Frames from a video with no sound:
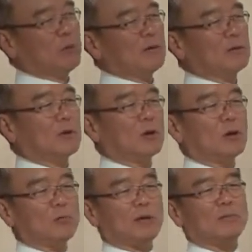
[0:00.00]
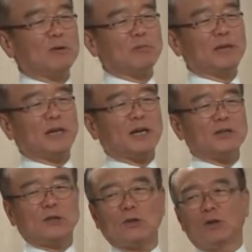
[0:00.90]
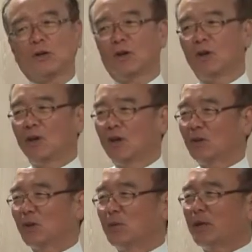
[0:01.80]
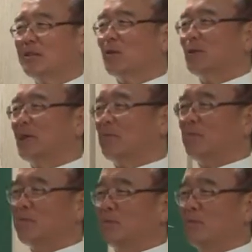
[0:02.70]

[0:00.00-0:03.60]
Pablo Picasso. So price goes up,